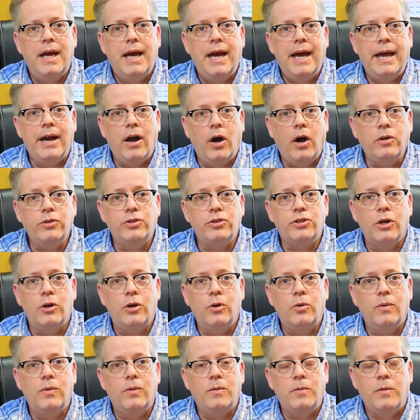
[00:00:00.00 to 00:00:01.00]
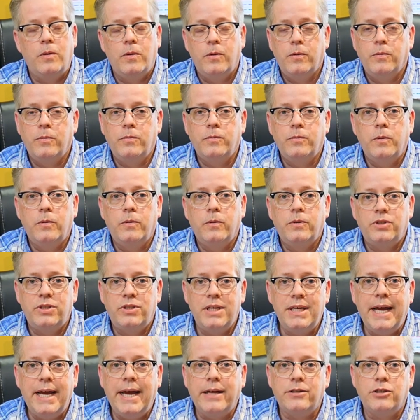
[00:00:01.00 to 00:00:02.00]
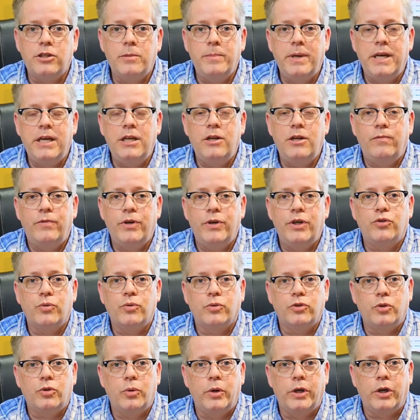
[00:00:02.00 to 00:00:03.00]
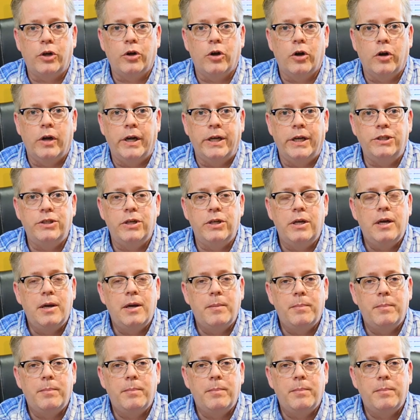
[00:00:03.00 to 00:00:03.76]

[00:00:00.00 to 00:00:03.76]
And also, seek out some individuals to encourage.